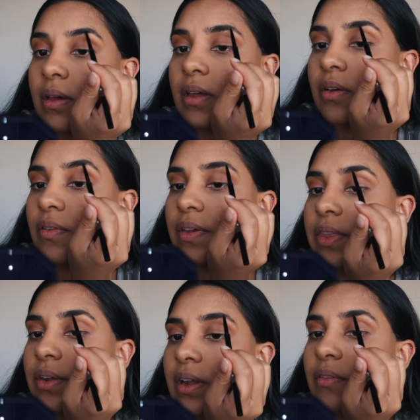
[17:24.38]
And I feel like
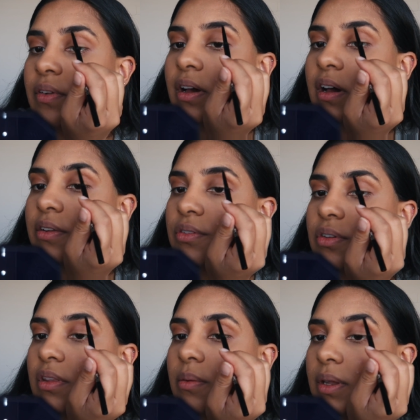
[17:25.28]
they don't have an arch
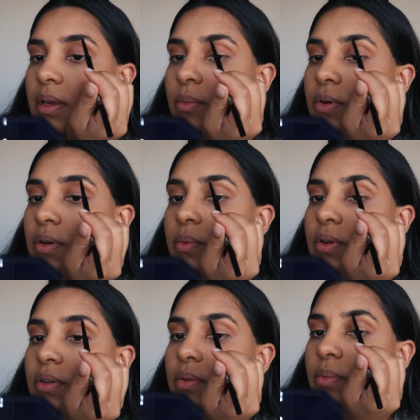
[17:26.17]
to them anymore,
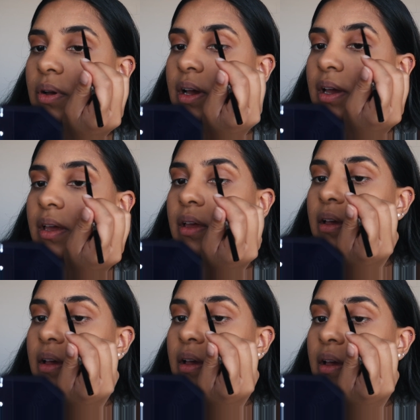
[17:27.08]
which is why
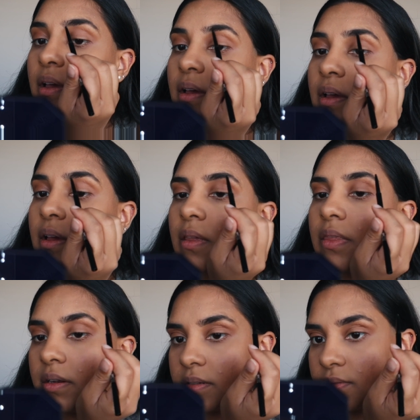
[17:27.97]

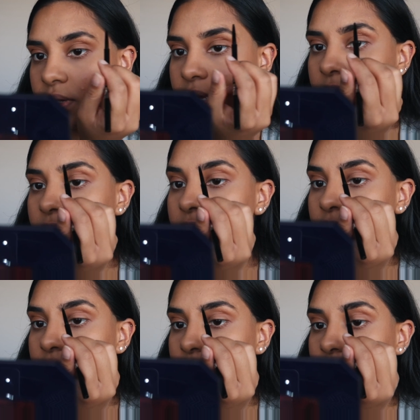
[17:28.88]
they're just looking
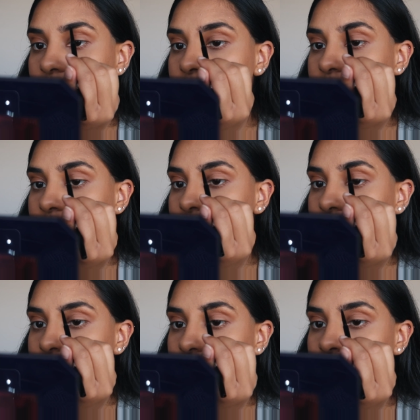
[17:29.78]
thicker.
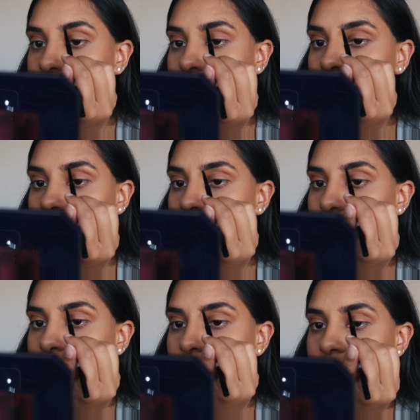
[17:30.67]

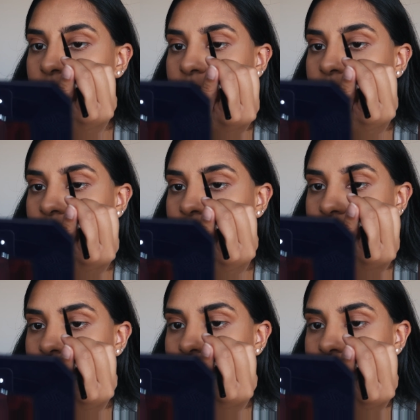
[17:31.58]
But I don't really know how
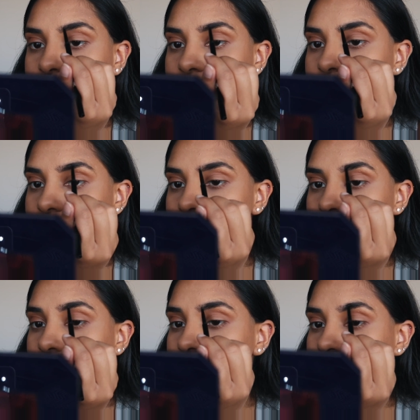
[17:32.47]
to fix it, so.